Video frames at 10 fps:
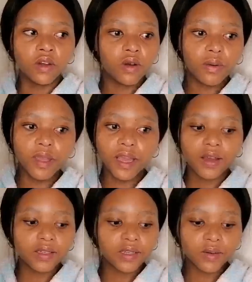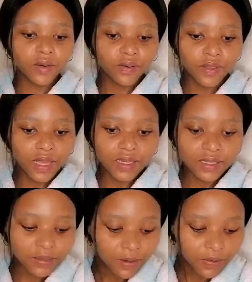going out and all of
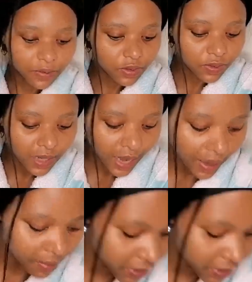that. But for today I